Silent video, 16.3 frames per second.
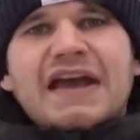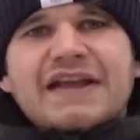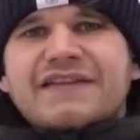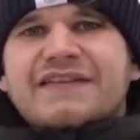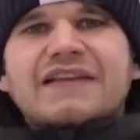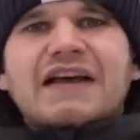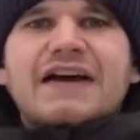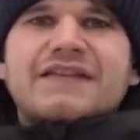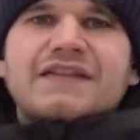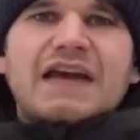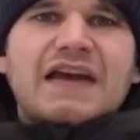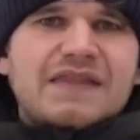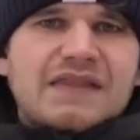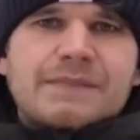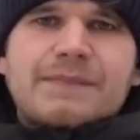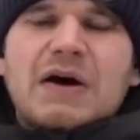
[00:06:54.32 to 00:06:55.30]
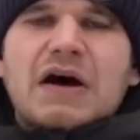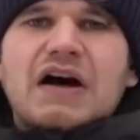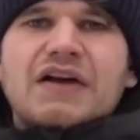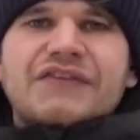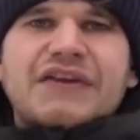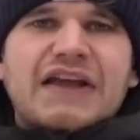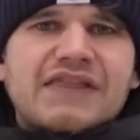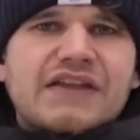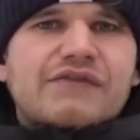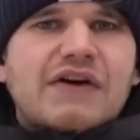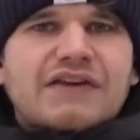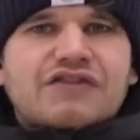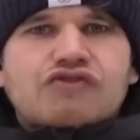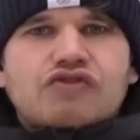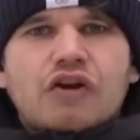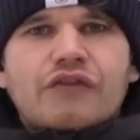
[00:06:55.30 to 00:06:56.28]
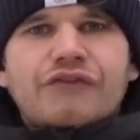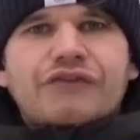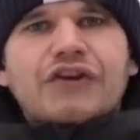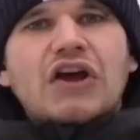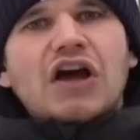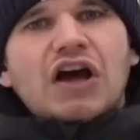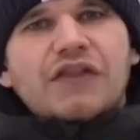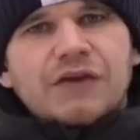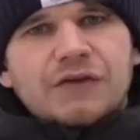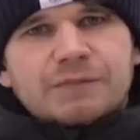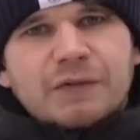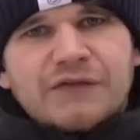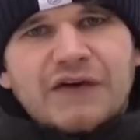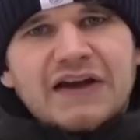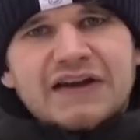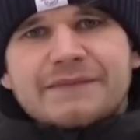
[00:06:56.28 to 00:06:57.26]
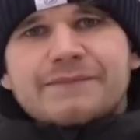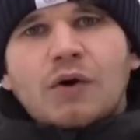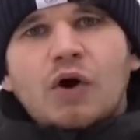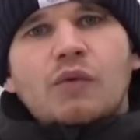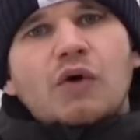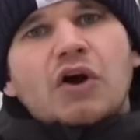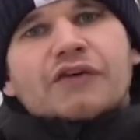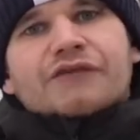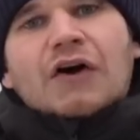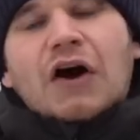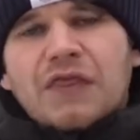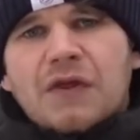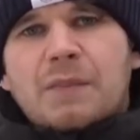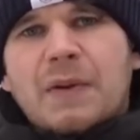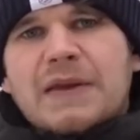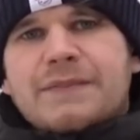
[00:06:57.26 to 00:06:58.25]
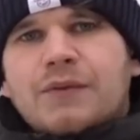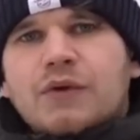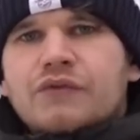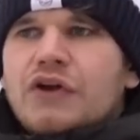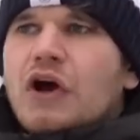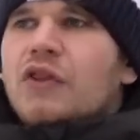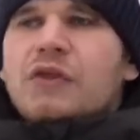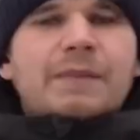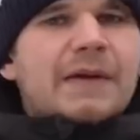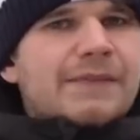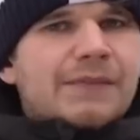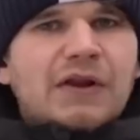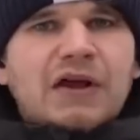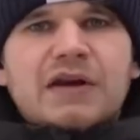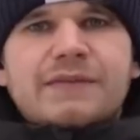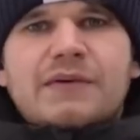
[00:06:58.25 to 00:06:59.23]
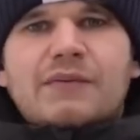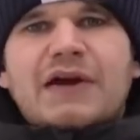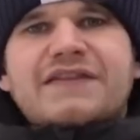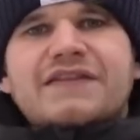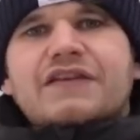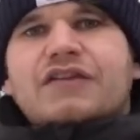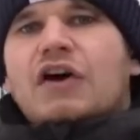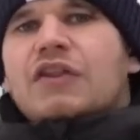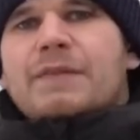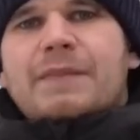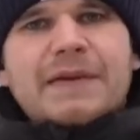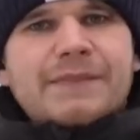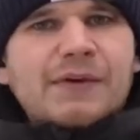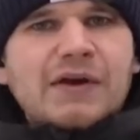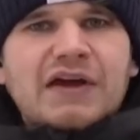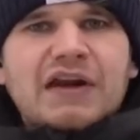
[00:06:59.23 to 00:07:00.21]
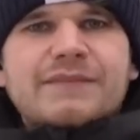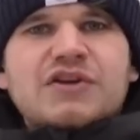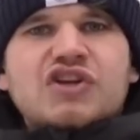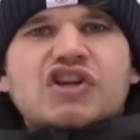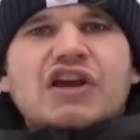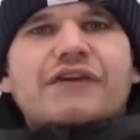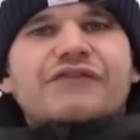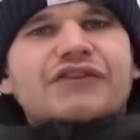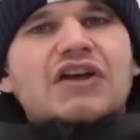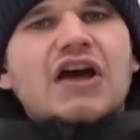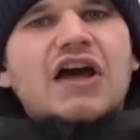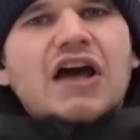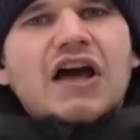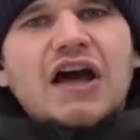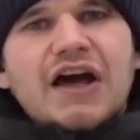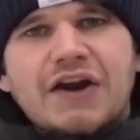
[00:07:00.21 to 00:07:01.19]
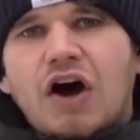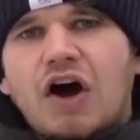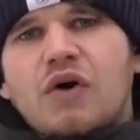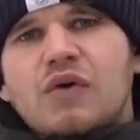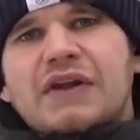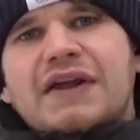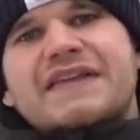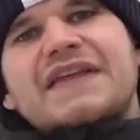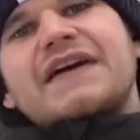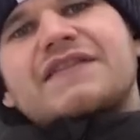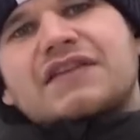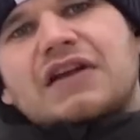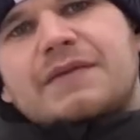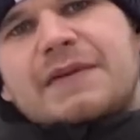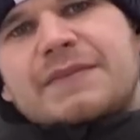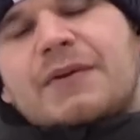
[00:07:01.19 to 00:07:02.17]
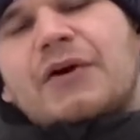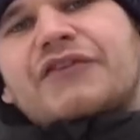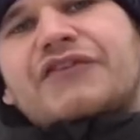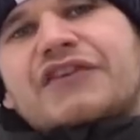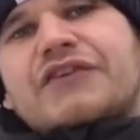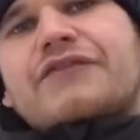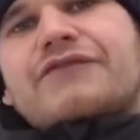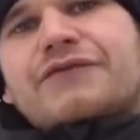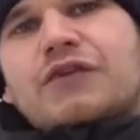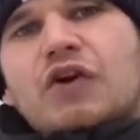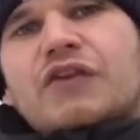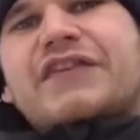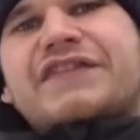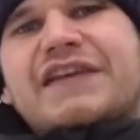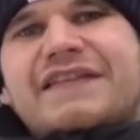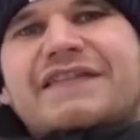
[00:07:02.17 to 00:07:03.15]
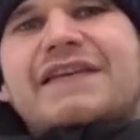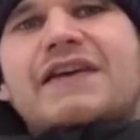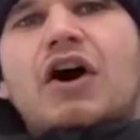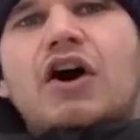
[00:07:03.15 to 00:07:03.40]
inside, in the bars, in the restaurants, and thus providing more work for other people. Other people are going to be waiters, other people are going to be chefs, and wholly, that's going to be positive for the city